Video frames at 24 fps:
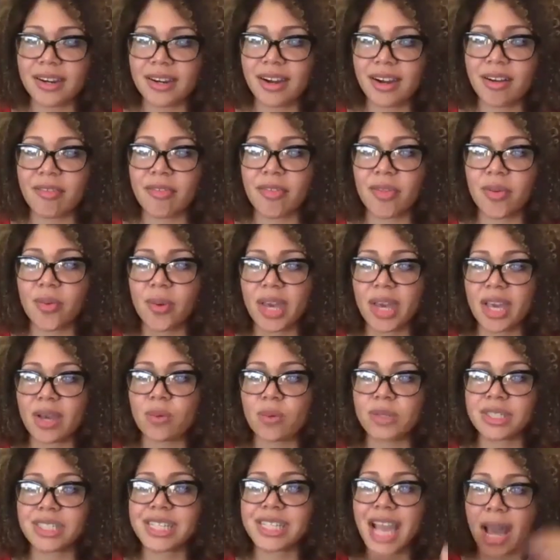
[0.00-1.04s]
of the way in
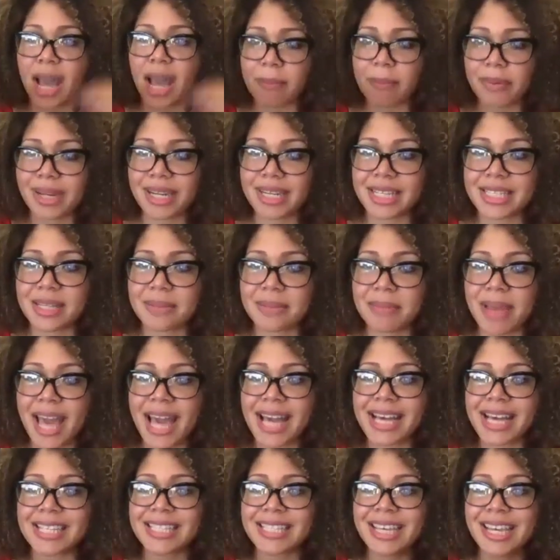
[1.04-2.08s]
which capitalism
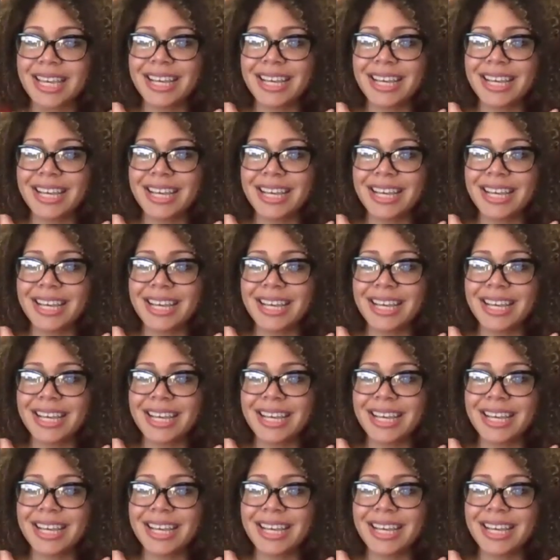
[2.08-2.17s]
has